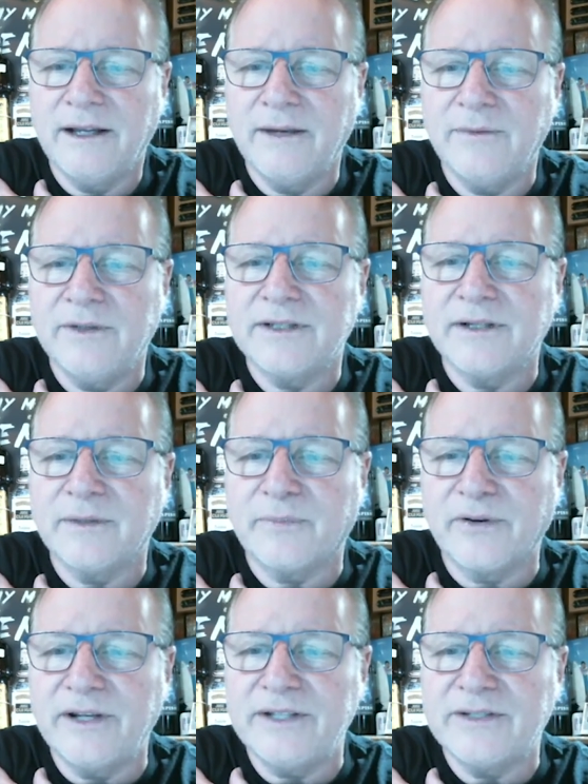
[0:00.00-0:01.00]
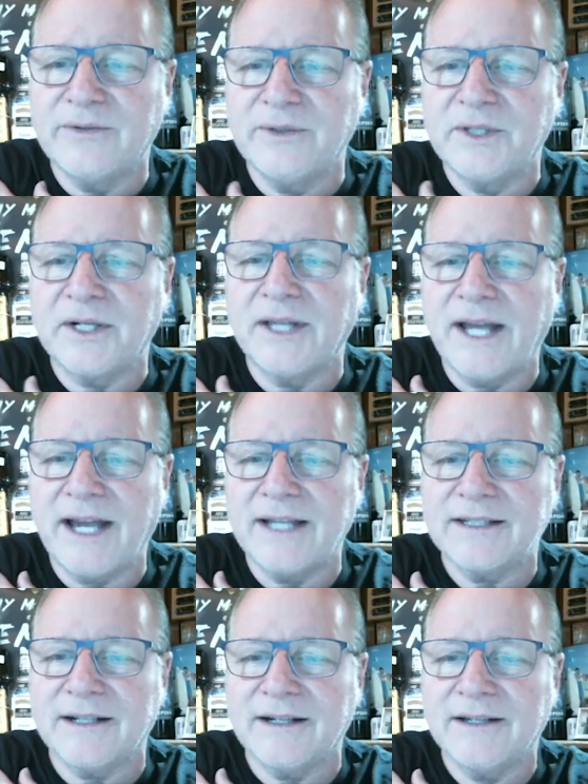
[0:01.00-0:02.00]
It was in a preschool in
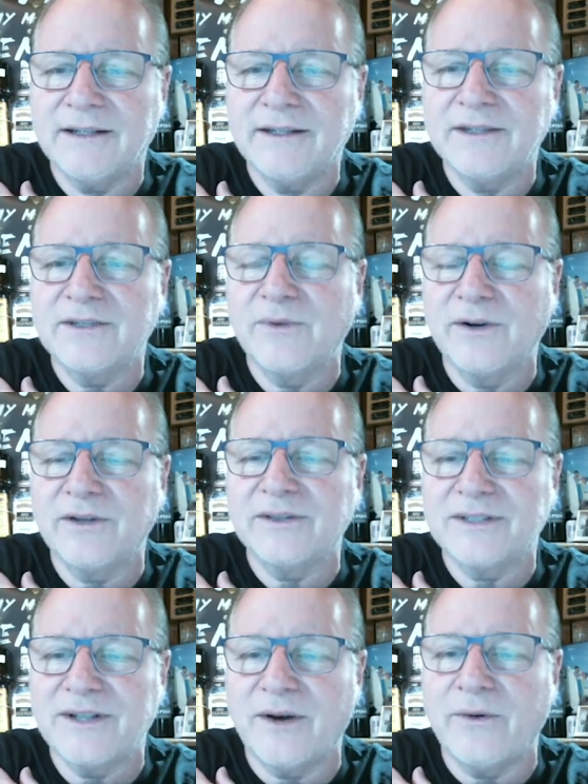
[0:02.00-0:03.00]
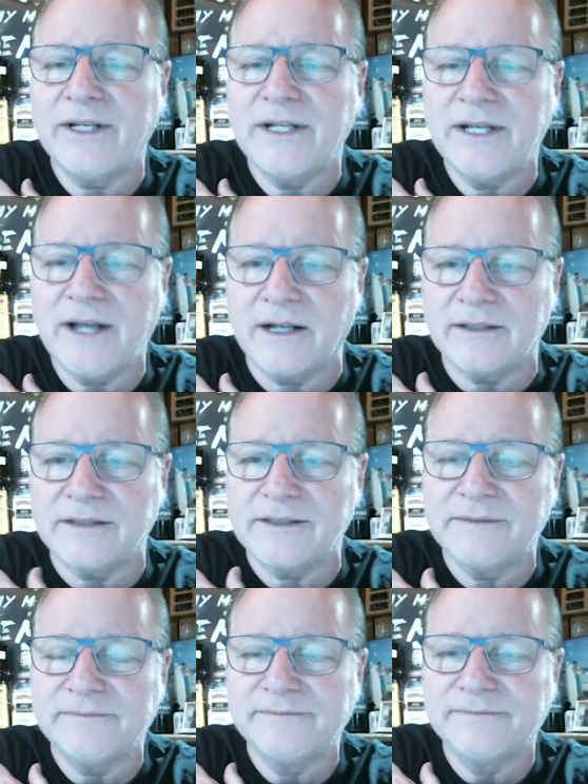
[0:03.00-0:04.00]
Alaska. This world is going nuts.